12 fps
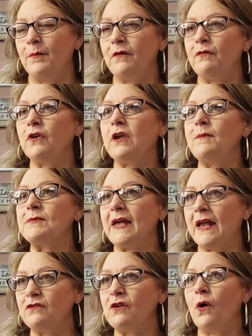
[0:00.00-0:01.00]
But if you keep
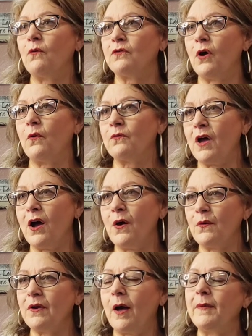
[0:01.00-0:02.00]
saying don't,
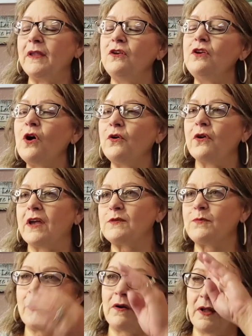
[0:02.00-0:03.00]
I mean, you know your
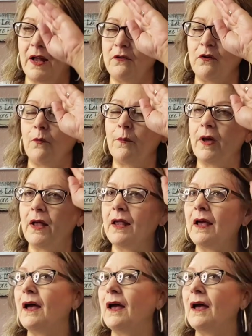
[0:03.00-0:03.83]
kids better than I do, but